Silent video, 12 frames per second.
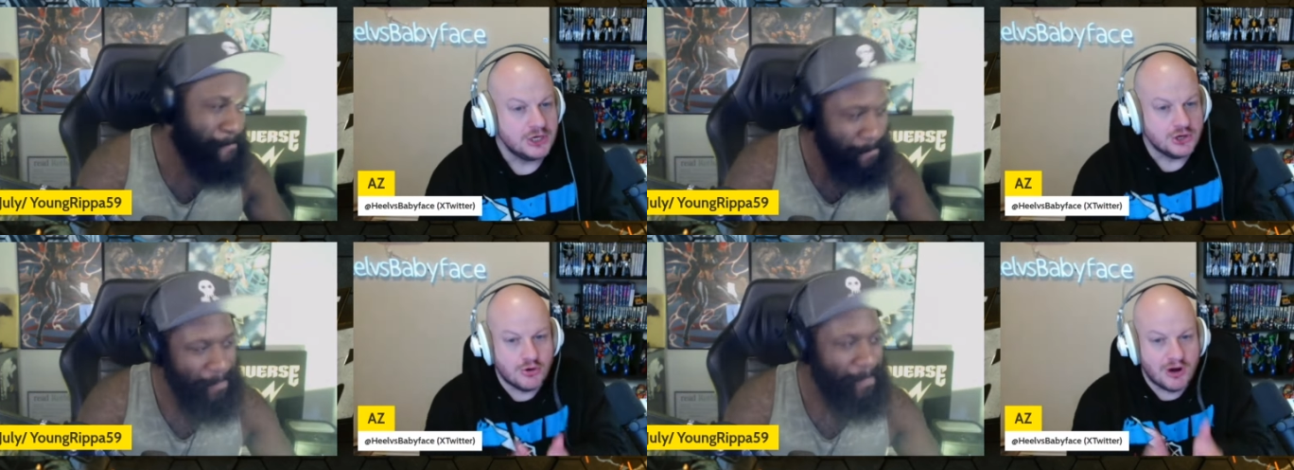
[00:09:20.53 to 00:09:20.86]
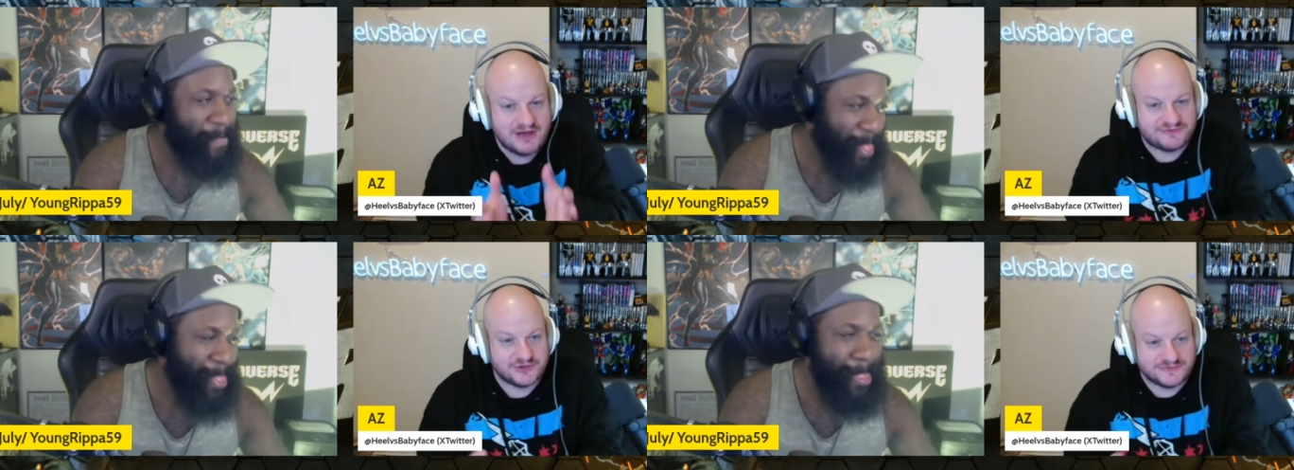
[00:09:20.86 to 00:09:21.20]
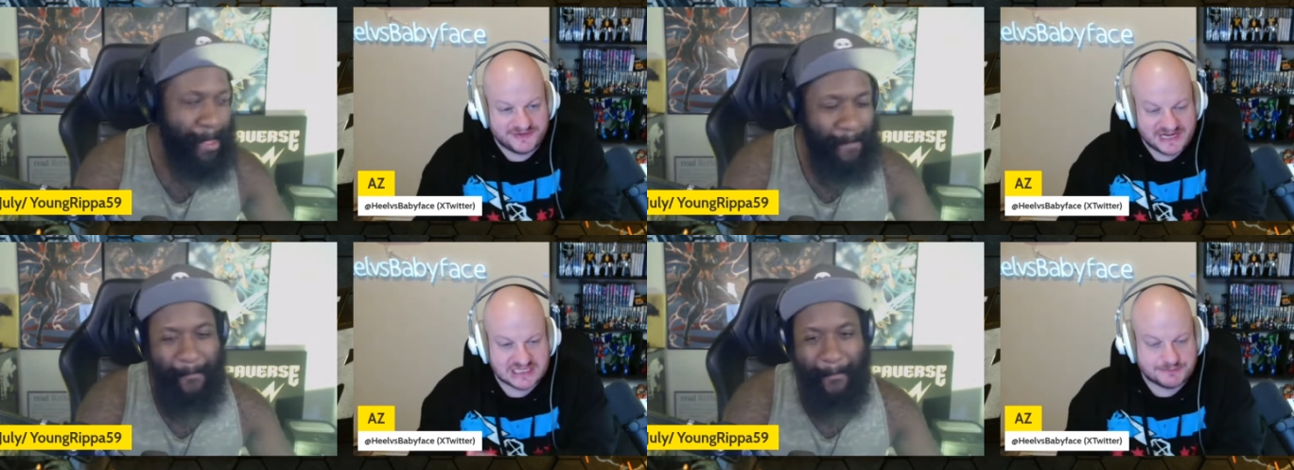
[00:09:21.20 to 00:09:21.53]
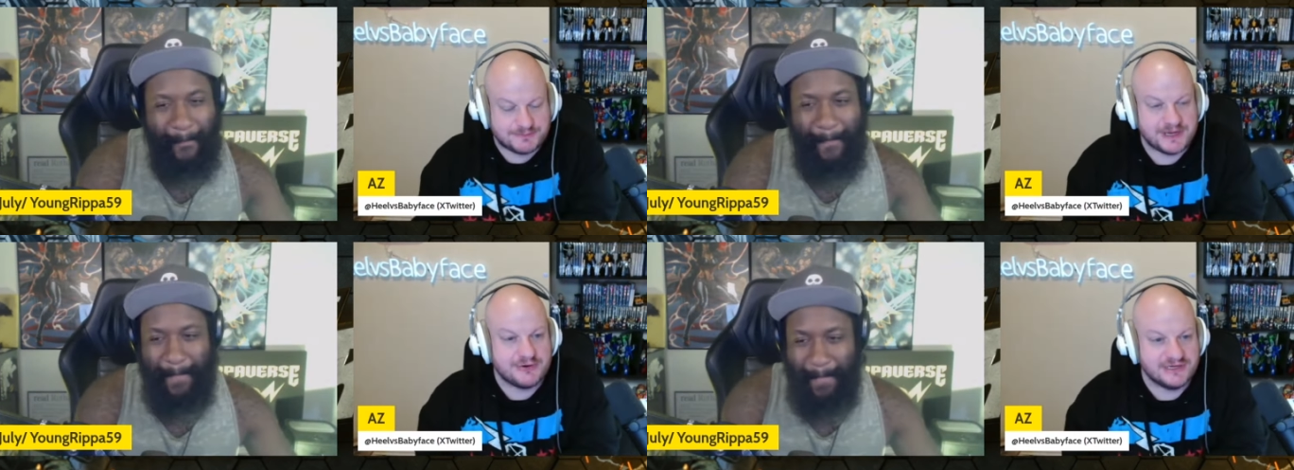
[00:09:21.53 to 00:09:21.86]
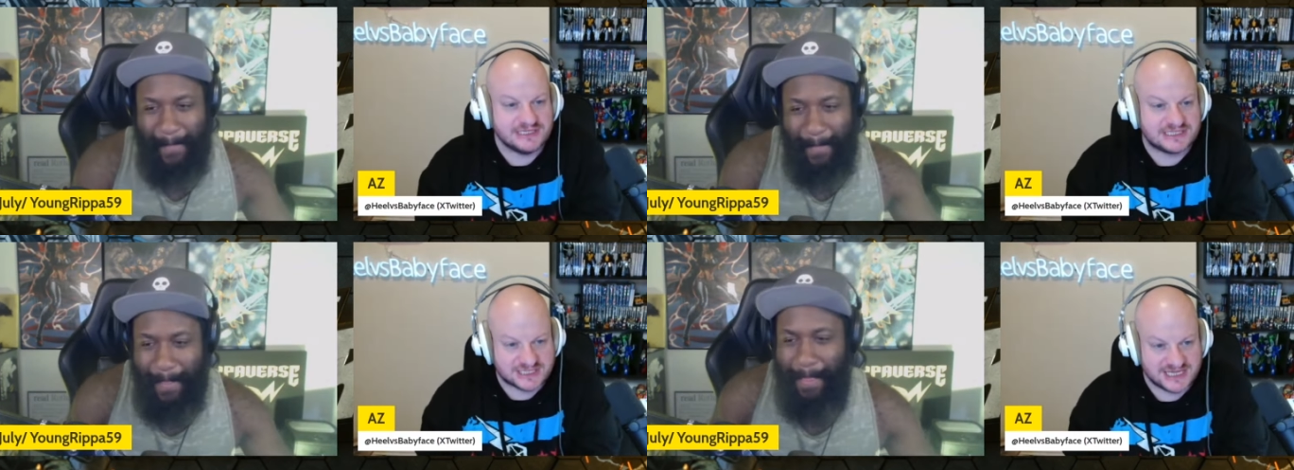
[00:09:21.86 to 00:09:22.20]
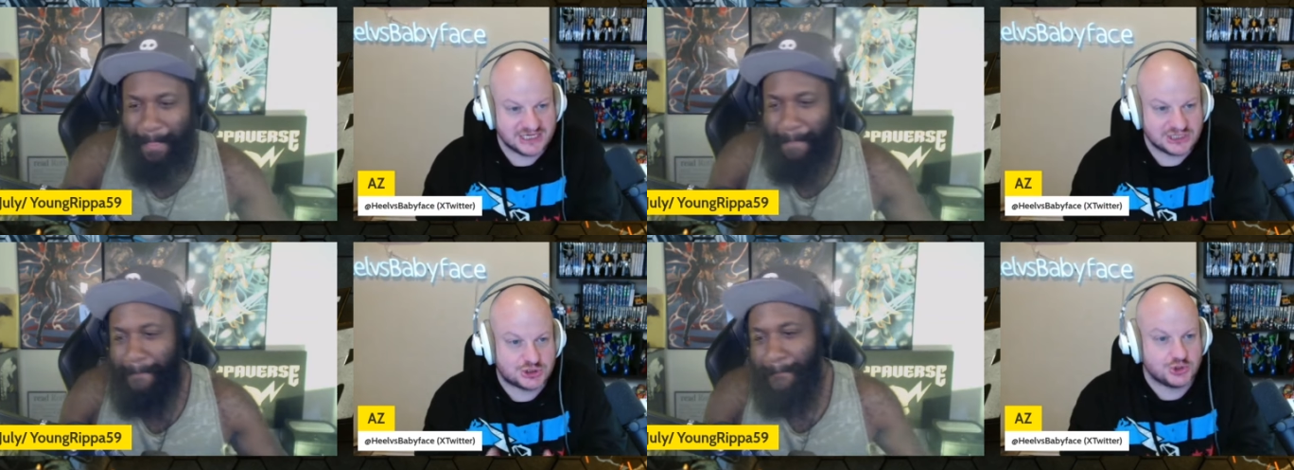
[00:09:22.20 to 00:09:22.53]
Speaker 1: You have to have experienced
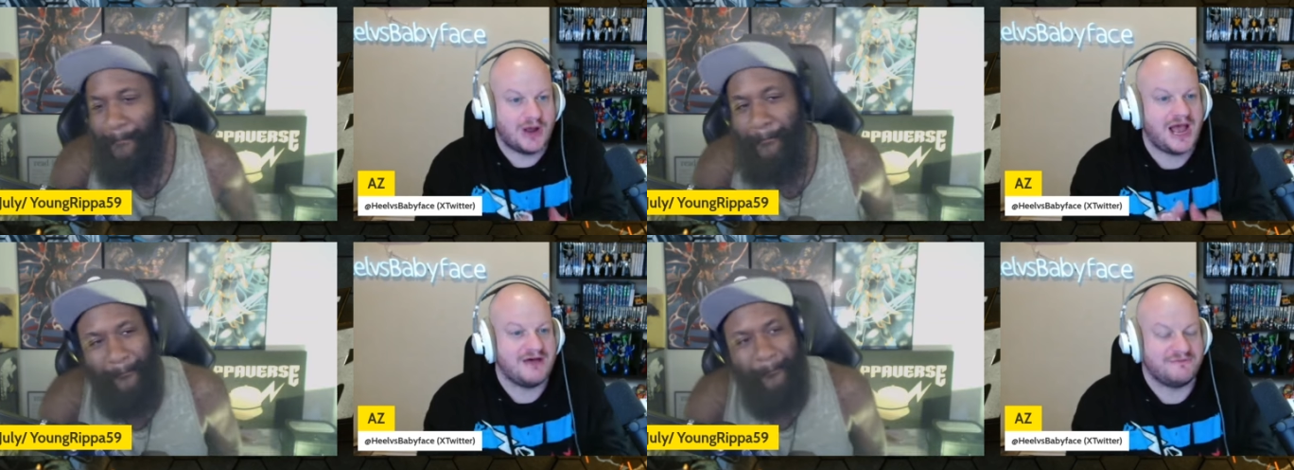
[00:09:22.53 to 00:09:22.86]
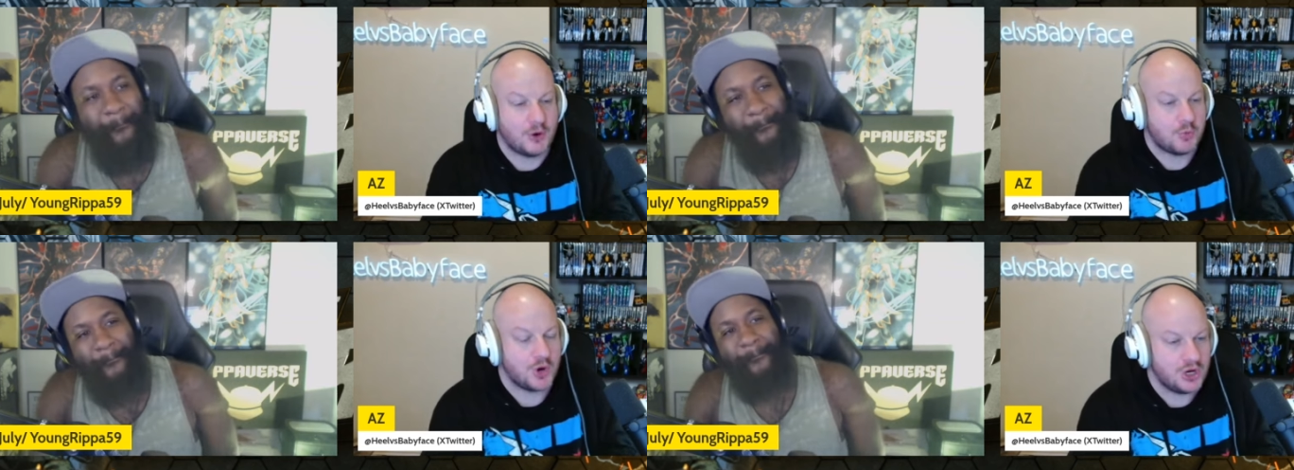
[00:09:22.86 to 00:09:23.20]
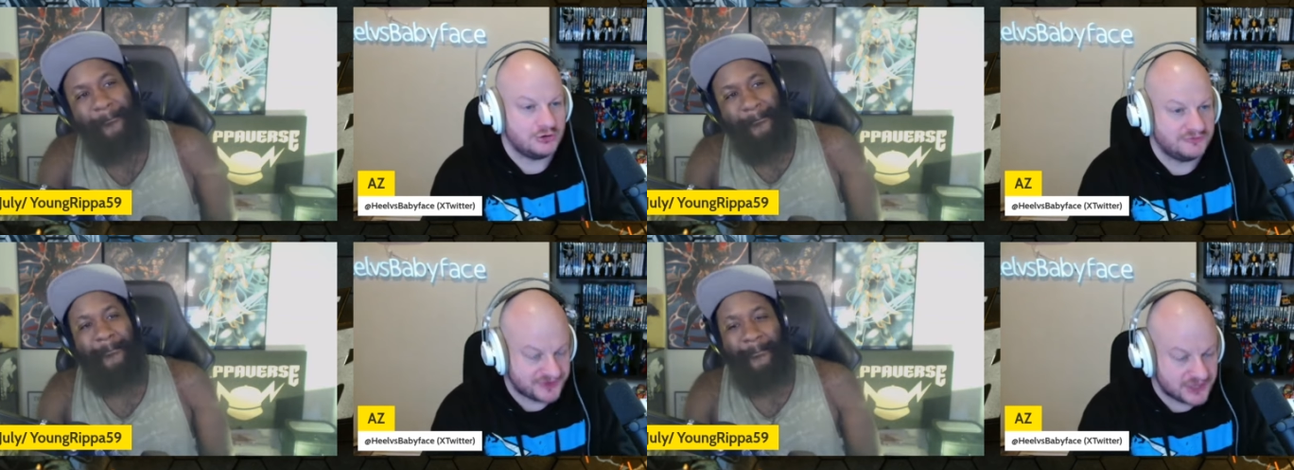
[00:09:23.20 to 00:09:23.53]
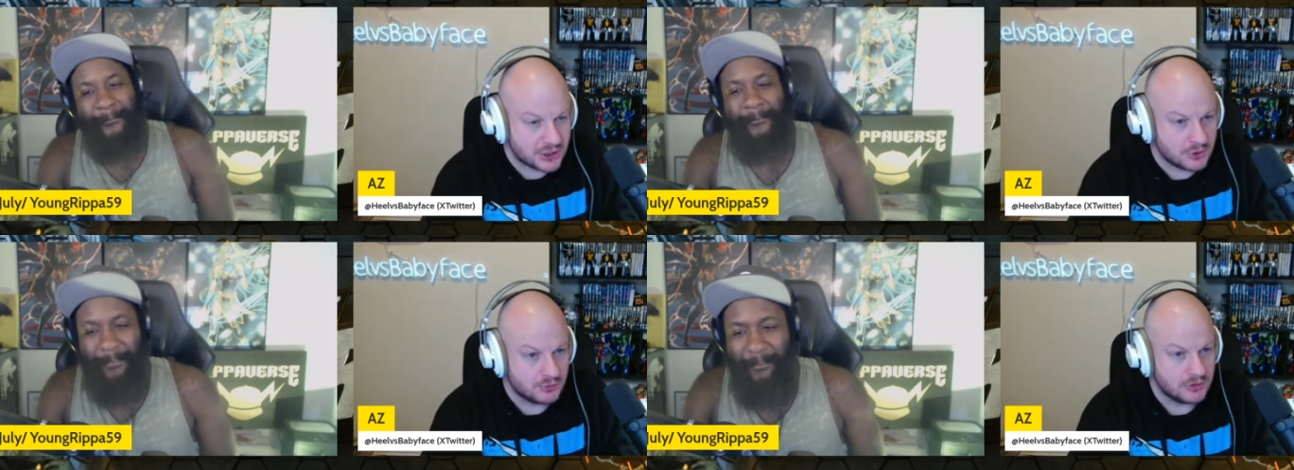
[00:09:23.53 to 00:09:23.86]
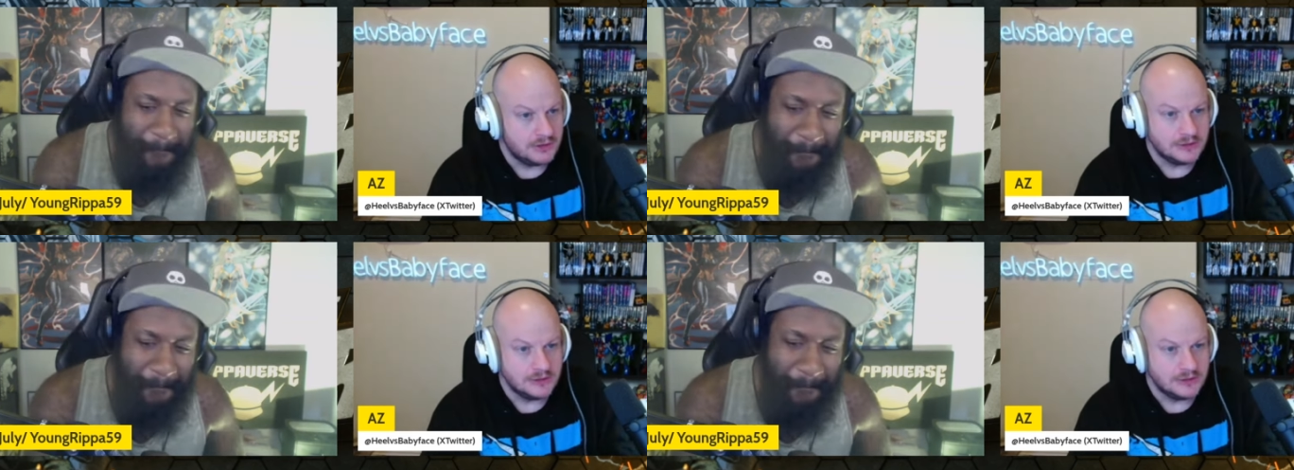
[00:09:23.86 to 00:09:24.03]
things to have a worldview.